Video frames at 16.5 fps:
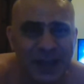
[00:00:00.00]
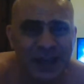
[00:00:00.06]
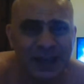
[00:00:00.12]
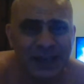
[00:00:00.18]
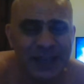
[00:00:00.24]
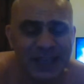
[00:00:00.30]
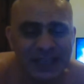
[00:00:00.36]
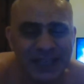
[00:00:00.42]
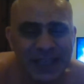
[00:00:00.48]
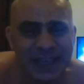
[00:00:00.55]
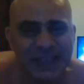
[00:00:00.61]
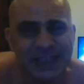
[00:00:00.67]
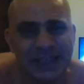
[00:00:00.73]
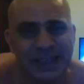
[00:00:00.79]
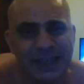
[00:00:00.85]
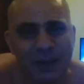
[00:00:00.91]
Kissing's
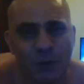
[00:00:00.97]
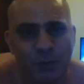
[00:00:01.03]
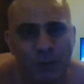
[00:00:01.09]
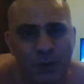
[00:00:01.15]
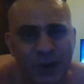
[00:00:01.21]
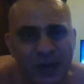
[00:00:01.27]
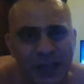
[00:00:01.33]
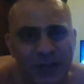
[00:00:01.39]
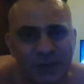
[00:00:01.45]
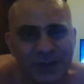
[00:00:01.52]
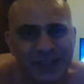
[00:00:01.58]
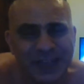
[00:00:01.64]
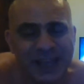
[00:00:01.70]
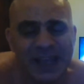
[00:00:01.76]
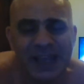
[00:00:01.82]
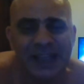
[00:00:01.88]
a deal breaker, is
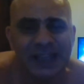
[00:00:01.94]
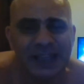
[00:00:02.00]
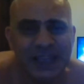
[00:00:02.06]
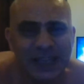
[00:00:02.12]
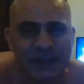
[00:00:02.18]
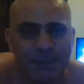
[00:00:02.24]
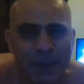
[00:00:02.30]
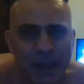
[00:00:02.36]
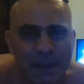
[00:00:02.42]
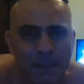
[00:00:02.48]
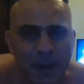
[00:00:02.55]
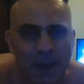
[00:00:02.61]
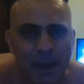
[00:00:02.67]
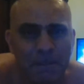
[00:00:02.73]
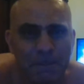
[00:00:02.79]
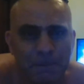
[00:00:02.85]
it? These people
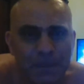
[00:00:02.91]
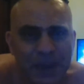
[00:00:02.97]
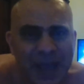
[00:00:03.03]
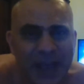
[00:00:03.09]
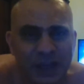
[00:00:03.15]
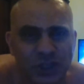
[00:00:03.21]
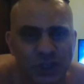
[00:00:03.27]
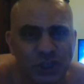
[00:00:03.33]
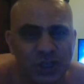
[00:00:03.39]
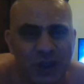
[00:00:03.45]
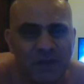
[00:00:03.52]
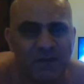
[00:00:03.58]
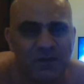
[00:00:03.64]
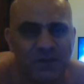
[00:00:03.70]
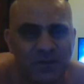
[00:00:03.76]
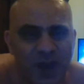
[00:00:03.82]
are batshit
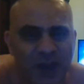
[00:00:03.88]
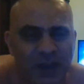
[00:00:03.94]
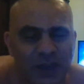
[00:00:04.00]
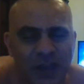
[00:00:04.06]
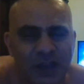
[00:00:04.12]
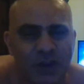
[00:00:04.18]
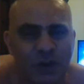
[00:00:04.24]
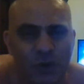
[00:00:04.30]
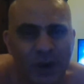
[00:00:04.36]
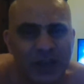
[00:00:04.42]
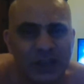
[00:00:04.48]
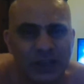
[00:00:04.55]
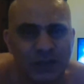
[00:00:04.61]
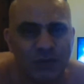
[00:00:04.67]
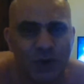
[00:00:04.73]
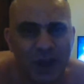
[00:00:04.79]
fucking
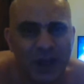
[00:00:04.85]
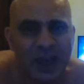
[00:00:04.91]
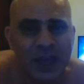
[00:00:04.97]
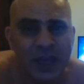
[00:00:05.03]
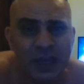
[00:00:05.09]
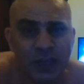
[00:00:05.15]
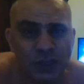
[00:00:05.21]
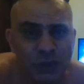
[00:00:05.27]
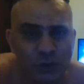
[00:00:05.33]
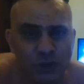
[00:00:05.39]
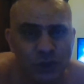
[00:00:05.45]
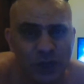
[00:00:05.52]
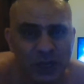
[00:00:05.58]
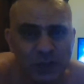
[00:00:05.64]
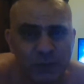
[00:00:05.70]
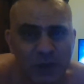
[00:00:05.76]
crazy, right? You
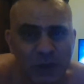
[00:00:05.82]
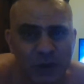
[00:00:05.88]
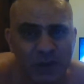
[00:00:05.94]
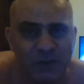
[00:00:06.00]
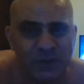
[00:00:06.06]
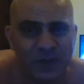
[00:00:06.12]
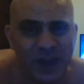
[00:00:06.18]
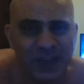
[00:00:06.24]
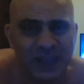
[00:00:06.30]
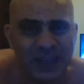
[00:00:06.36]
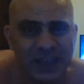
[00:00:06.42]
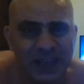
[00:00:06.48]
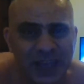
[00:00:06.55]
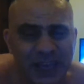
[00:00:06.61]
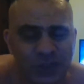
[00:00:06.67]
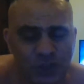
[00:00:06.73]
judge me on a fucking
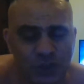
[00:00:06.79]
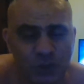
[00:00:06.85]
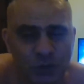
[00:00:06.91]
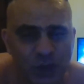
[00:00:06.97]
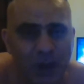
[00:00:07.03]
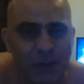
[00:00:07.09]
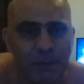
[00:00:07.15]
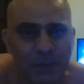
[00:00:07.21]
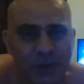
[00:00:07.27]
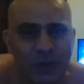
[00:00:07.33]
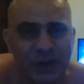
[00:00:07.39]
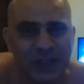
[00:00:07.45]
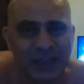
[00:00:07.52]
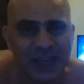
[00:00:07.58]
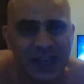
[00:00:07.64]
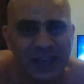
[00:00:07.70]
kiss. You dump me on a
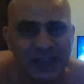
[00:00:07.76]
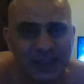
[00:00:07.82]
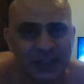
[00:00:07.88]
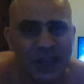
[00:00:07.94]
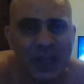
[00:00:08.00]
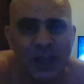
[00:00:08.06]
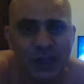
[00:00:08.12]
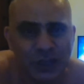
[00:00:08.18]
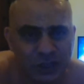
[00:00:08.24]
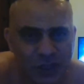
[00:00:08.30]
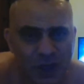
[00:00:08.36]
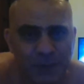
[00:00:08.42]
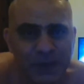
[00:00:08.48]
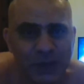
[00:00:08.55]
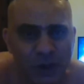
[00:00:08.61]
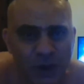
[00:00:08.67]
kiss. You tell
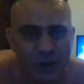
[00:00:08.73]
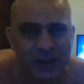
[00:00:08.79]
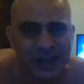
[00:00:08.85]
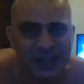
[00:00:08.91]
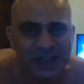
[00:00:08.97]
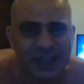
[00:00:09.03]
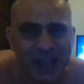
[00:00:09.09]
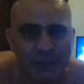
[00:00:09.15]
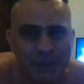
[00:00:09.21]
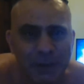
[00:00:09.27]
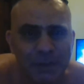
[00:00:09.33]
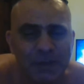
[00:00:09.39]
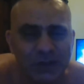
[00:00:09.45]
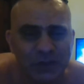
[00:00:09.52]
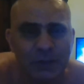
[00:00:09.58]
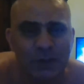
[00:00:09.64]
me you're going to date me
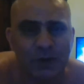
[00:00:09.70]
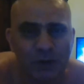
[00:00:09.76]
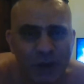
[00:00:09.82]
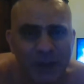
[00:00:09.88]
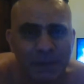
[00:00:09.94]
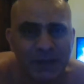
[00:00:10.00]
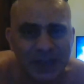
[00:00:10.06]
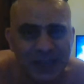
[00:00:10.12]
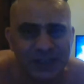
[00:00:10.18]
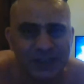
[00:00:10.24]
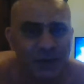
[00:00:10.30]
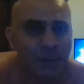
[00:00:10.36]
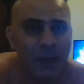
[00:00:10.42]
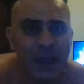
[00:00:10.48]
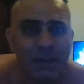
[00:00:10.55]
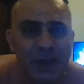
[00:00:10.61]
because I'm a crap kisser. And
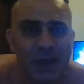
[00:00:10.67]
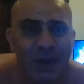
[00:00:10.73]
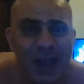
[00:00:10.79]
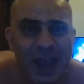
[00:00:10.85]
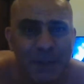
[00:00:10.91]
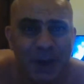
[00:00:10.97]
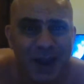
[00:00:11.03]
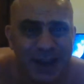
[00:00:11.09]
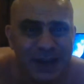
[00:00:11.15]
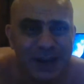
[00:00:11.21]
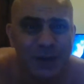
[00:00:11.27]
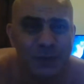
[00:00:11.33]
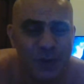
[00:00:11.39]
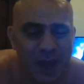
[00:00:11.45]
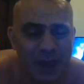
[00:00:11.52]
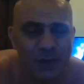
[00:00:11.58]
maybe I am. I
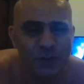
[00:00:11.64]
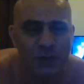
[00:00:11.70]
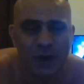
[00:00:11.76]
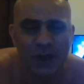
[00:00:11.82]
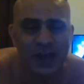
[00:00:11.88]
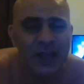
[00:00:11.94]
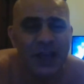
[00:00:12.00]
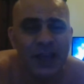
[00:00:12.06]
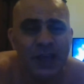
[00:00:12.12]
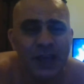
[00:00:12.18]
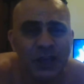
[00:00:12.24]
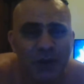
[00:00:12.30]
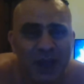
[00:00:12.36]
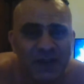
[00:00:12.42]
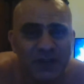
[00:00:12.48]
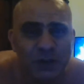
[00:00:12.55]
don't know, right?
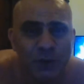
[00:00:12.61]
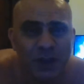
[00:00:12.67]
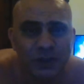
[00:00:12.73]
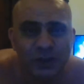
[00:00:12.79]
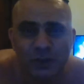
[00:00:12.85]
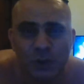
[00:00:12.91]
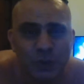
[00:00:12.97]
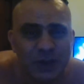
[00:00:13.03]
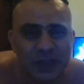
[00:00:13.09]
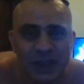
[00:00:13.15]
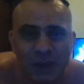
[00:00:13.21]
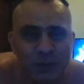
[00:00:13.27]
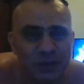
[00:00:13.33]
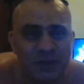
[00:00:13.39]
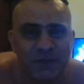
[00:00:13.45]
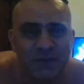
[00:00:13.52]
You'll have to ask all the
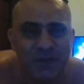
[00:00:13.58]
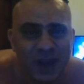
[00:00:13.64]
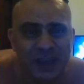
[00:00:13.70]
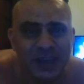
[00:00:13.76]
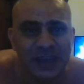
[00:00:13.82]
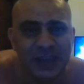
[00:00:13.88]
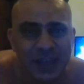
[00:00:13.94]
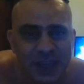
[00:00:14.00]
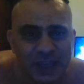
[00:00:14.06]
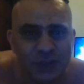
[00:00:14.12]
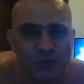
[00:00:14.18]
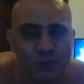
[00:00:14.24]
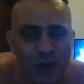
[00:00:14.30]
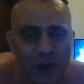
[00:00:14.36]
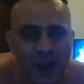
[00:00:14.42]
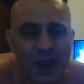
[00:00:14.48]
girls I fucking kiss,
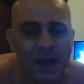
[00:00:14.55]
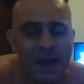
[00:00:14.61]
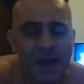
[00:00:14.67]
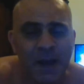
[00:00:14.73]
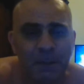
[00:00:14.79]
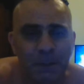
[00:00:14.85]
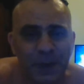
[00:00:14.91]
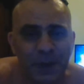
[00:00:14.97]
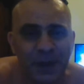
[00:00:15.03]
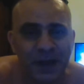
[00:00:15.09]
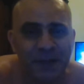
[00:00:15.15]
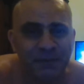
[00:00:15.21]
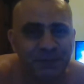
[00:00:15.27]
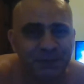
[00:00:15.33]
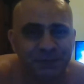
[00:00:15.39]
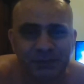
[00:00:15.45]
right? But,
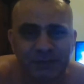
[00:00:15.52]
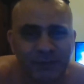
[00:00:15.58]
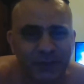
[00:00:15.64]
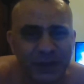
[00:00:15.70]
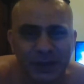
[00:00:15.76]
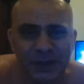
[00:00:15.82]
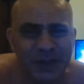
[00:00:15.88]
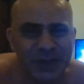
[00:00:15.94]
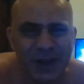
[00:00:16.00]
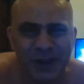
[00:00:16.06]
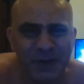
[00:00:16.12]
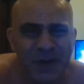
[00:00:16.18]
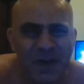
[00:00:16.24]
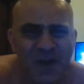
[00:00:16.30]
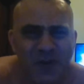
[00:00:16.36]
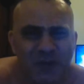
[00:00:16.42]
you know,
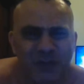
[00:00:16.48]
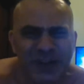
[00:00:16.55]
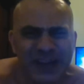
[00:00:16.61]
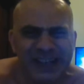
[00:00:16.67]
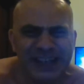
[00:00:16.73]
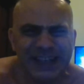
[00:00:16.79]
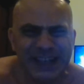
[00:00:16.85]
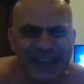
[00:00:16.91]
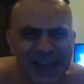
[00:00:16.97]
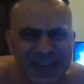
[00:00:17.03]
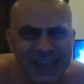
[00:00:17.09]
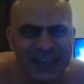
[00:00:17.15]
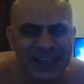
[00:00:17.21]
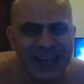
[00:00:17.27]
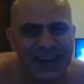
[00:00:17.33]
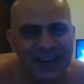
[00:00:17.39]

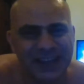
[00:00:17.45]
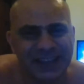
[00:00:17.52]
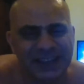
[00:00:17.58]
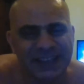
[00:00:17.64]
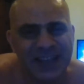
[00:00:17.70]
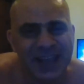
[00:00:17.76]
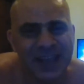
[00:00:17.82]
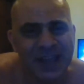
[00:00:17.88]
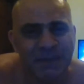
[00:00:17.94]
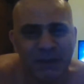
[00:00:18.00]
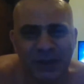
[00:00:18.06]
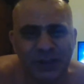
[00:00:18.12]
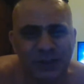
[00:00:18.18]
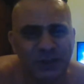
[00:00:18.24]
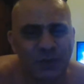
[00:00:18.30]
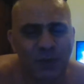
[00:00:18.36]
ridiculous.
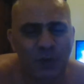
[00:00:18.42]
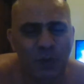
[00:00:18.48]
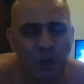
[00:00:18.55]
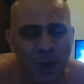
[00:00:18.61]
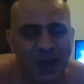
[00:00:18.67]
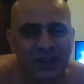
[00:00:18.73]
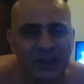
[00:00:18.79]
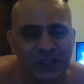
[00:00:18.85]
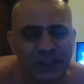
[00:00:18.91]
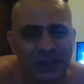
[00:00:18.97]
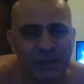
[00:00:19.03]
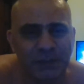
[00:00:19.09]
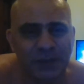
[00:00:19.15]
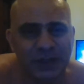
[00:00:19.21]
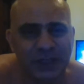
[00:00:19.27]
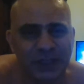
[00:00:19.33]
Because once
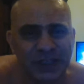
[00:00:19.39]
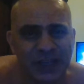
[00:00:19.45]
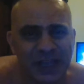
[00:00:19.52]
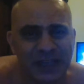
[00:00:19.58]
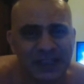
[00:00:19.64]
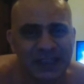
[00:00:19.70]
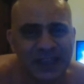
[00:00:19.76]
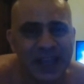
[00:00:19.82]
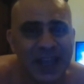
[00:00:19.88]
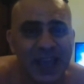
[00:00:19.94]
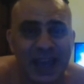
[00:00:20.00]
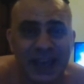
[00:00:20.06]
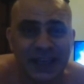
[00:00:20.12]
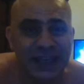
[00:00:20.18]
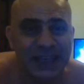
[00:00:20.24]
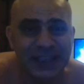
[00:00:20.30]
somebody says a
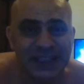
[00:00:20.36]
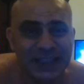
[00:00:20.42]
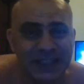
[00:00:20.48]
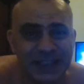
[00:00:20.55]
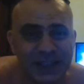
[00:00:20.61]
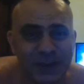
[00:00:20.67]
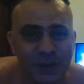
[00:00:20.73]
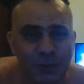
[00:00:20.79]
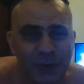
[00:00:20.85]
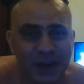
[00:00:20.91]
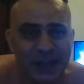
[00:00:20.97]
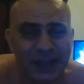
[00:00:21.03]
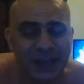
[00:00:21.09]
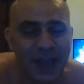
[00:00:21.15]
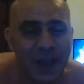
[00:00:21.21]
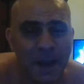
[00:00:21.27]
kiss is a deal
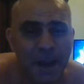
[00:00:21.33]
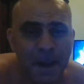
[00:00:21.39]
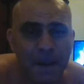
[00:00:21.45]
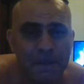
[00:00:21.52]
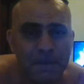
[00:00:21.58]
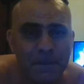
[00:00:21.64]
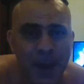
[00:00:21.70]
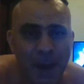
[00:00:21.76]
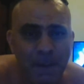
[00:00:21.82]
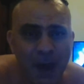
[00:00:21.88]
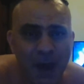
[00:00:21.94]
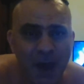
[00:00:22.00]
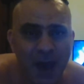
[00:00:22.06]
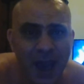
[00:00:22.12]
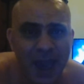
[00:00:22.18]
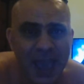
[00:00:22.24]
breaker,
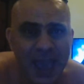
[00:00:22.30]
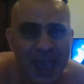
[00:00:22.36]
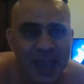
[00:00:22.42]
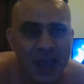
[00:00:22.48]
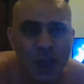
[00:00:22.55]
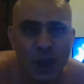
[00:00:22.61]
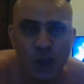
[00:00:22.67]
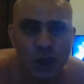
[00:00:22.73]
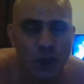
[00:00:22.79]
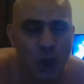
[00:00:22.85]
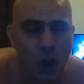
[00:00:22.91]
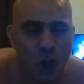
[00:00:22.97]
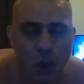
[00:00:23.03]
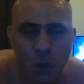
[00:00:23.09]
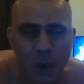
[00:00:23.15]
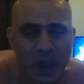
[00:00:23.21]
bye-bye.
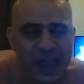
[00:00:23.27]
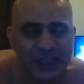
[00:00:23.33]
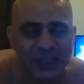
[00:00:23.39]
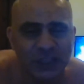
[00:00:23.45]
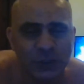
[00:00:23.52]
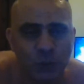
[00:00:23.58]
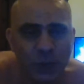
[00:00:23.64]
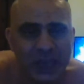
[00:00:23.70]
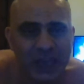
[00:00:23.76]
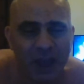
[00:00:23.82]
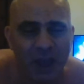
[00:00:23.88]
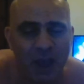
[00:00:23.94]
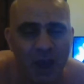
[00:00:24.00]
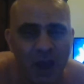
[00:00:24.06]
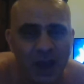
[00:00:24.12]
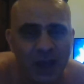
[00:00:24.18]
Go away,
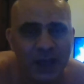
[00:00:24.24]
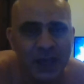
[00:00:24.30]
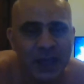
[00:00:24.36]
sweetheart.